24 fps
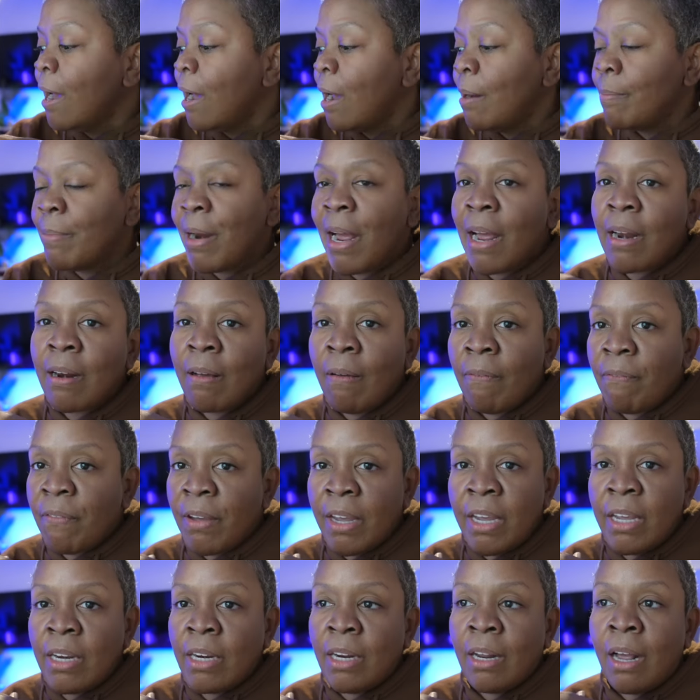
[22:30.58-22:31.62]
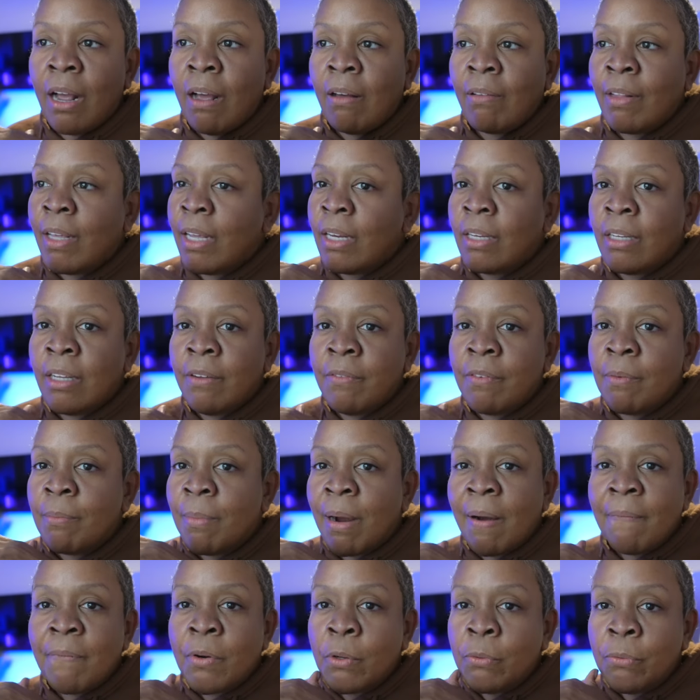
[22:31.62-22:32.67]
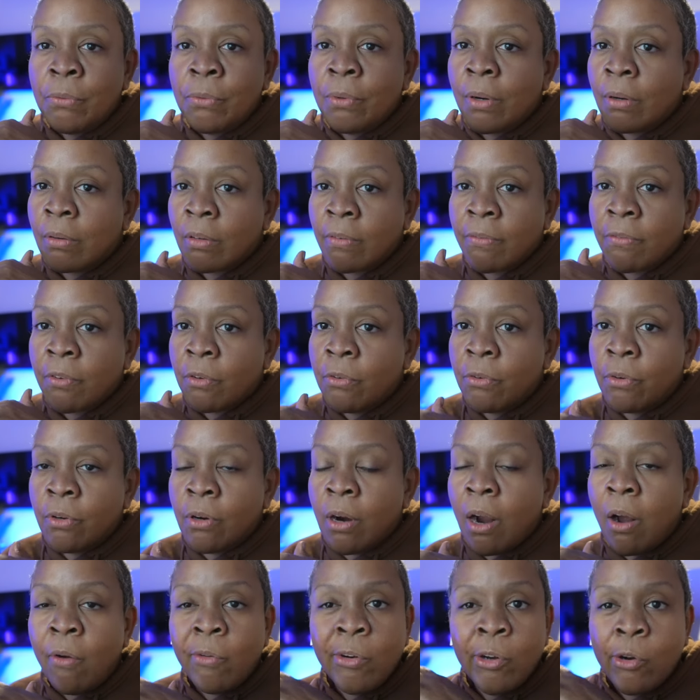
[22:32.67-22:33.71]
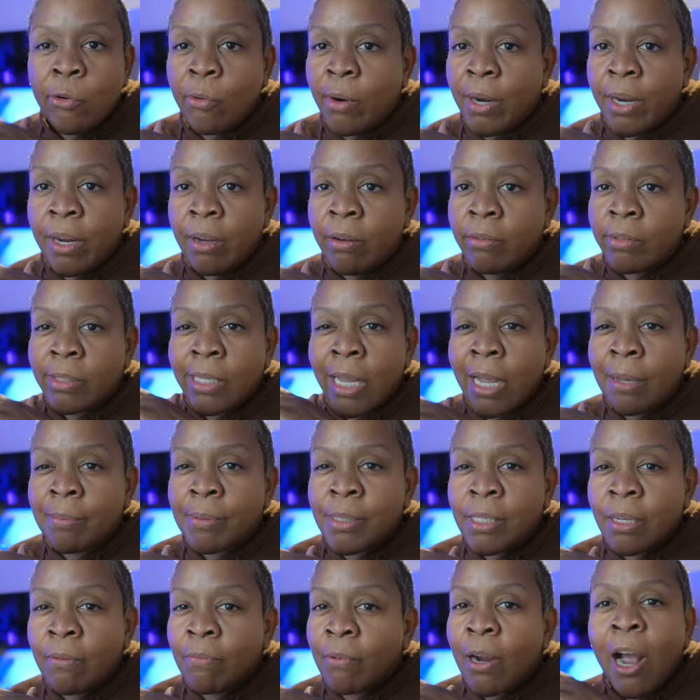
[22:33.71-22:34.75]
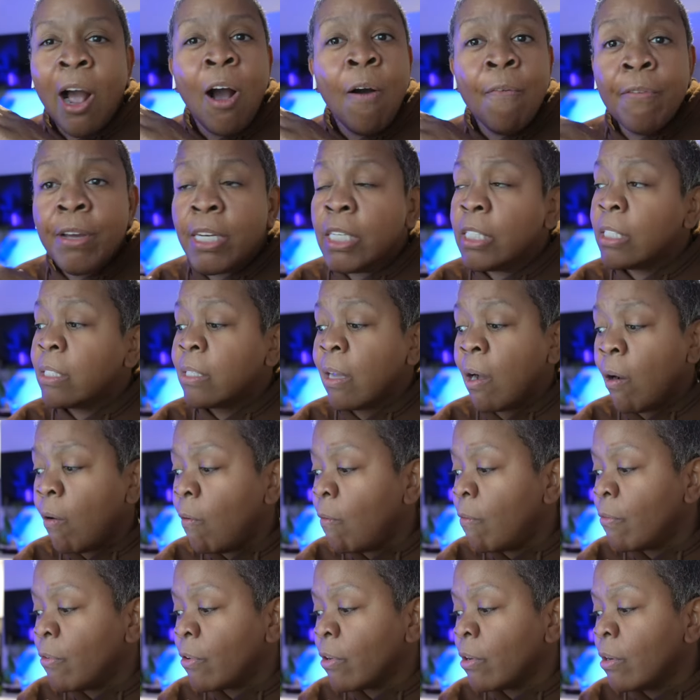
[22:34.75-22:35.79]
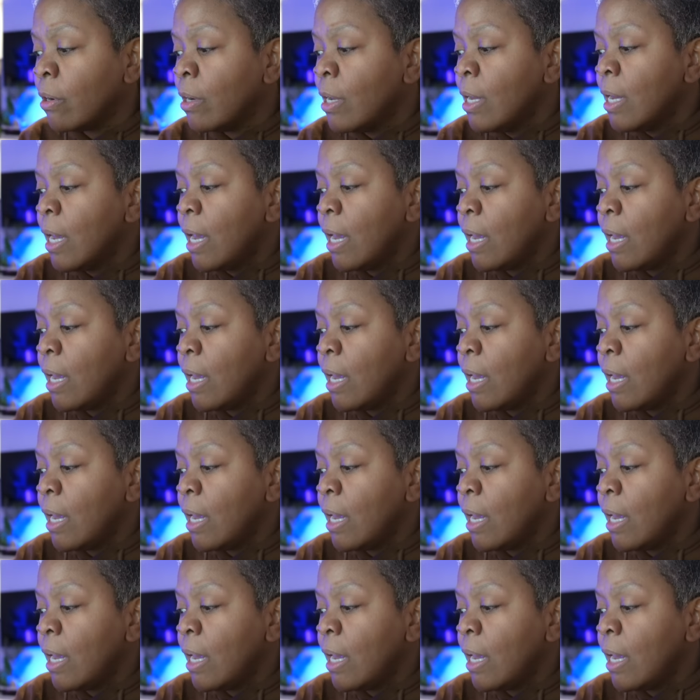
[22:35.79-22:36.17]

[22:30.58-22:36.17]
I'm not a fan of all that leaving my food on the floor, on the ground type stuff. COVID is over.